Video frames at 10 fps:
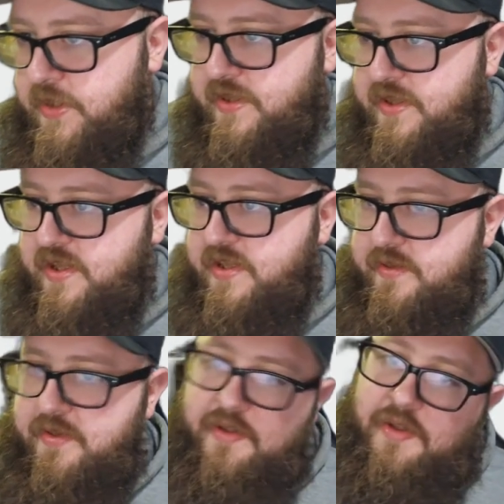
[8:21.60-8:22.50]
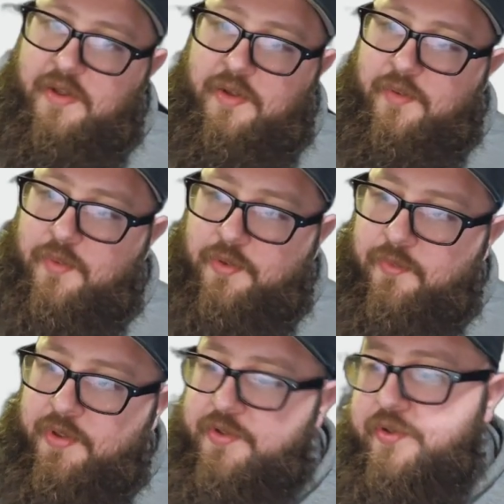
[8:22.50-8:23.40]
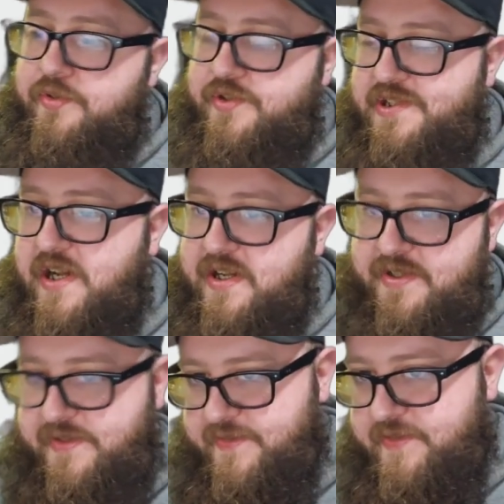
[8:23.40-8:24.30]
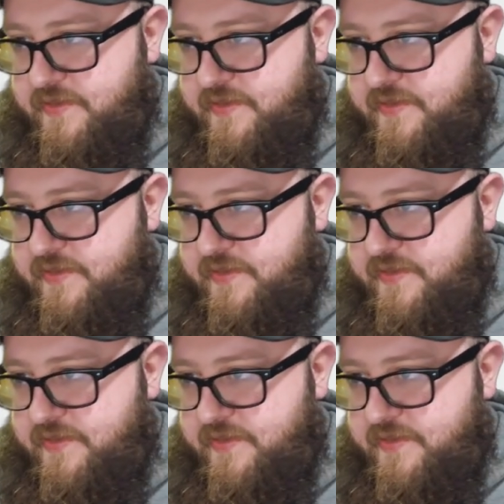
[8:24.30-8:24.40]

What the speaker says: And then we're going to your sockets,